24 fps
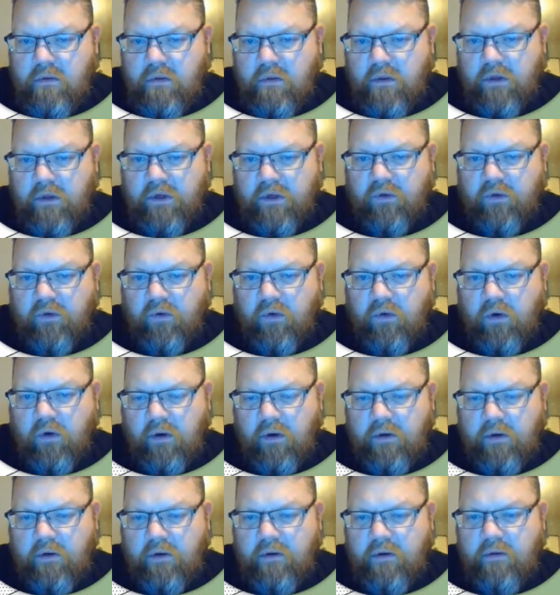the
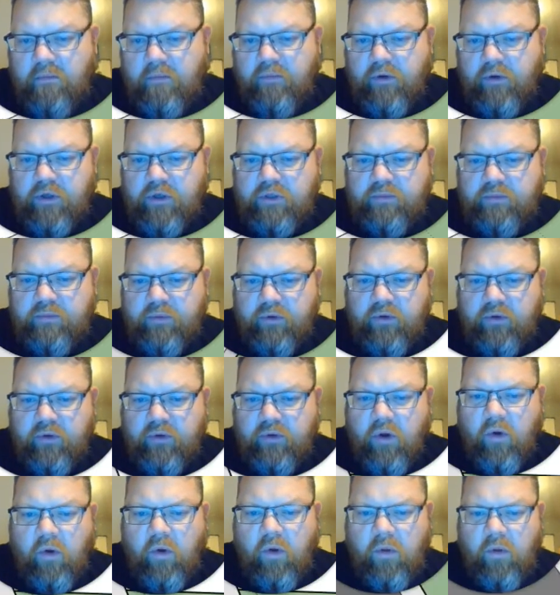door, push pull the
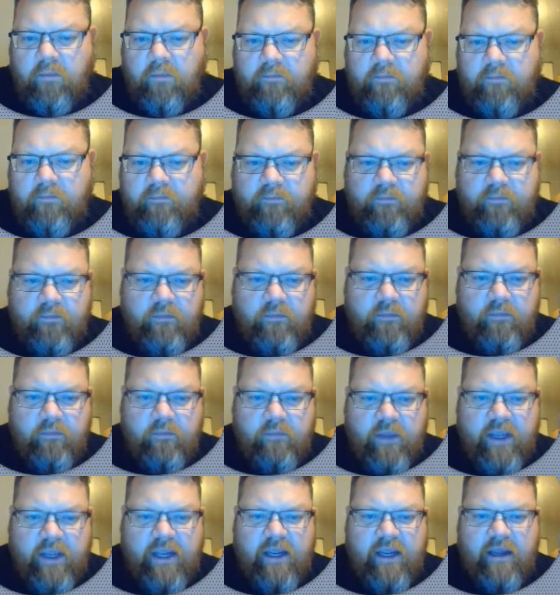hole,
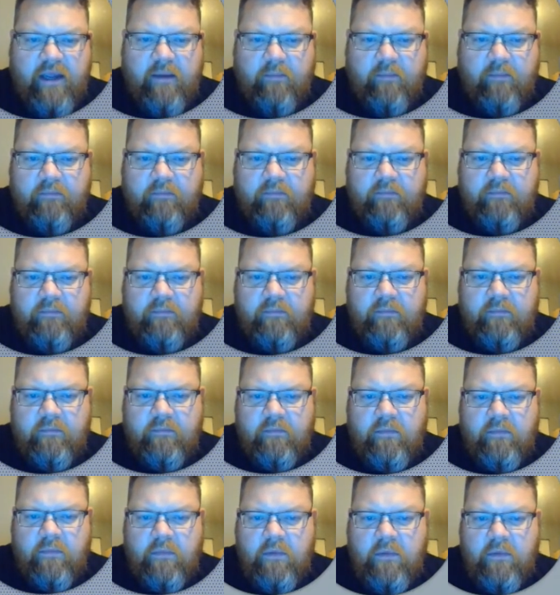bam,
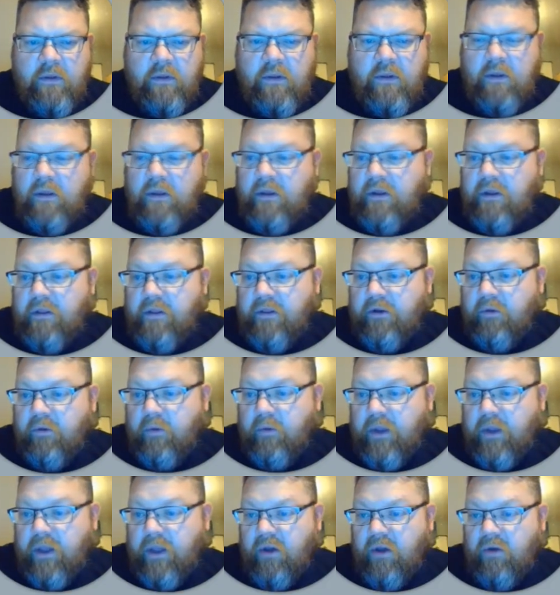there
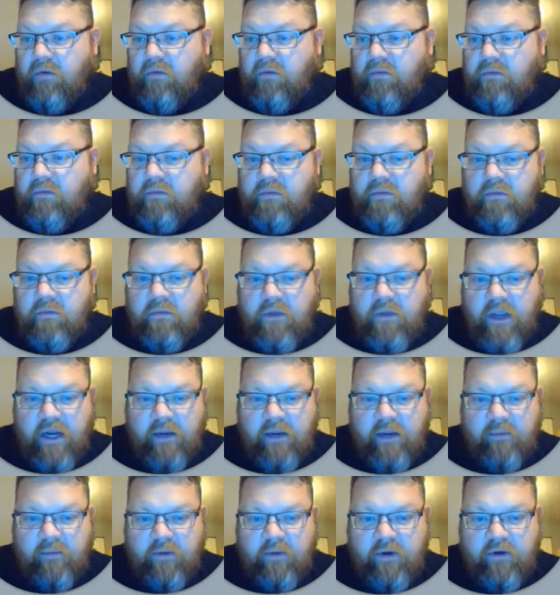we go. And
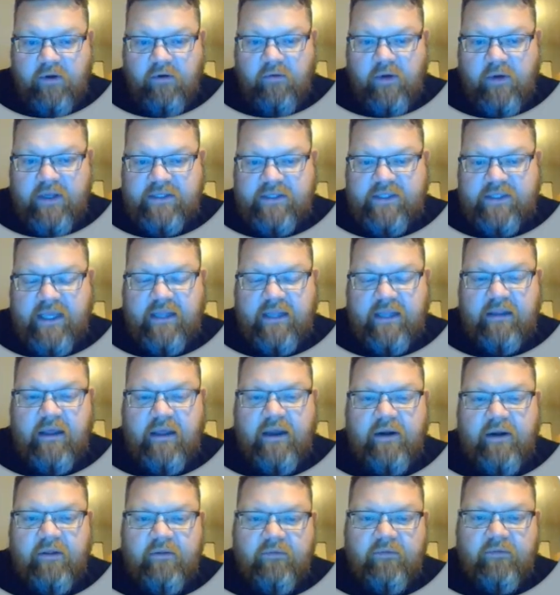I'm gonna erase that
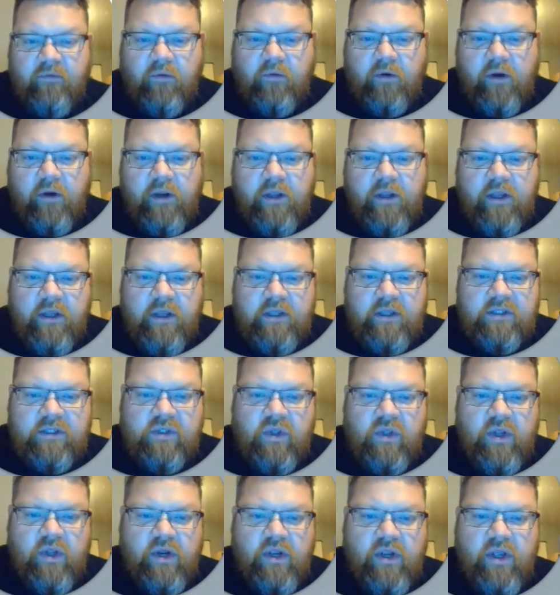line on the floor.
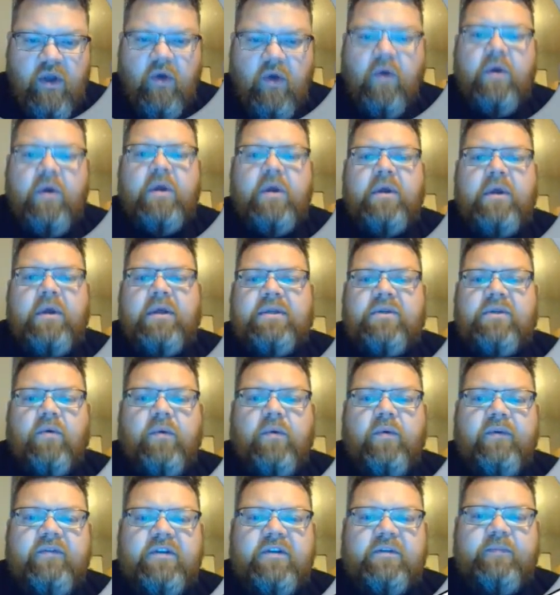So there you go. So
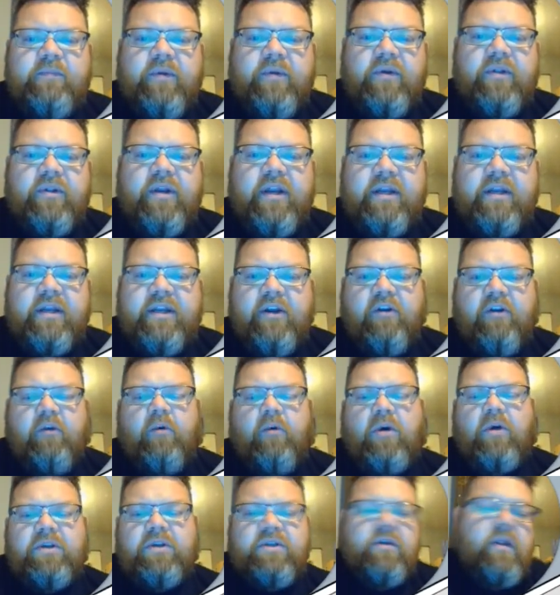we just built an interior
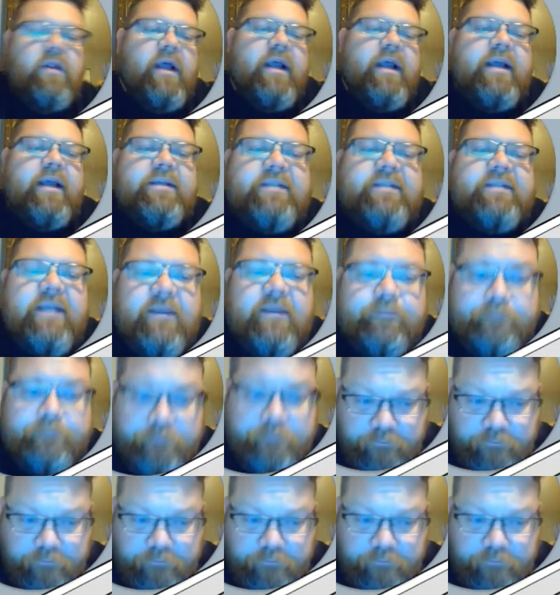wall. So like I said,